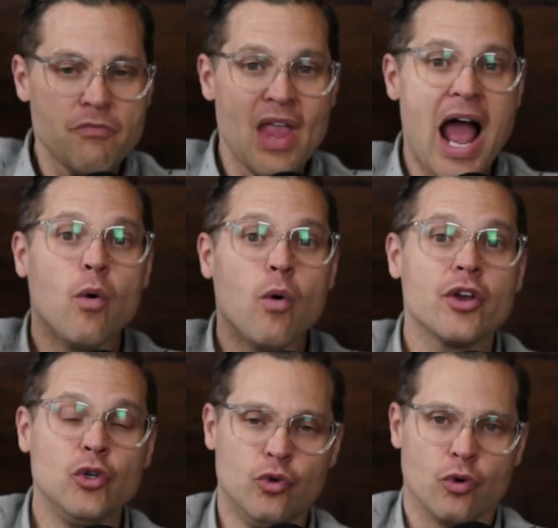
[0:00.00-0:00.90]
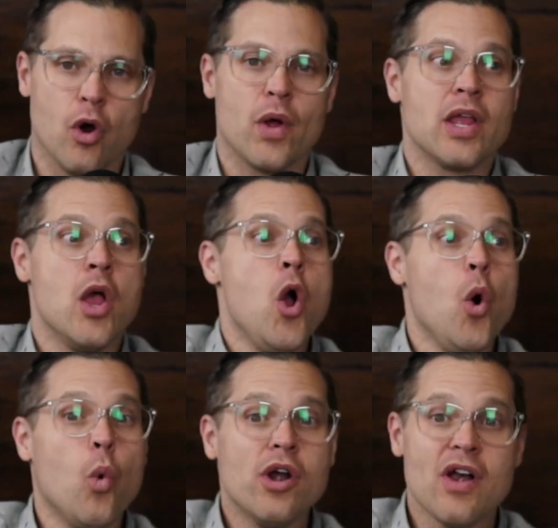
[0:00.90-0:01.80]
how are you growing?
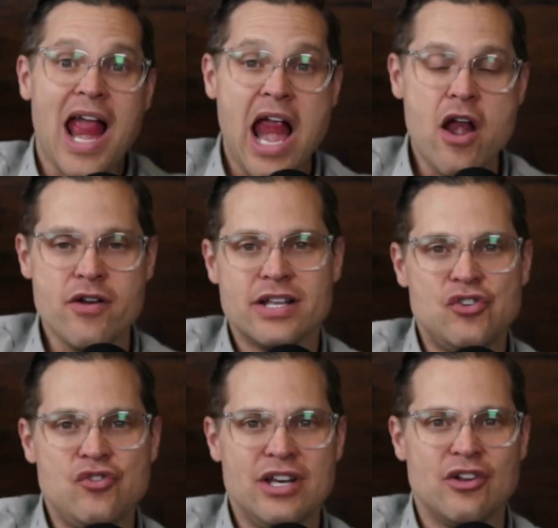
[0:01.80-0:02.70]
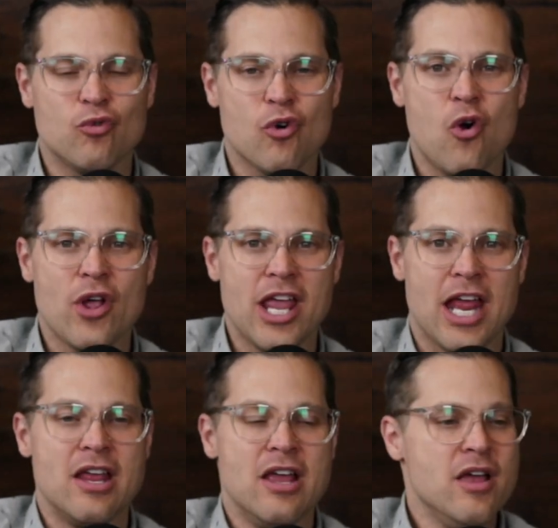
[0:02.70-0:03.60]
What are areas you need to grow
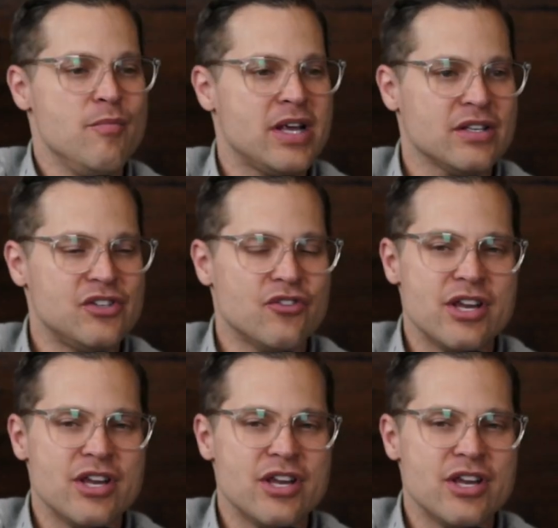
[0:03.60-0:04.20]
in? Because you're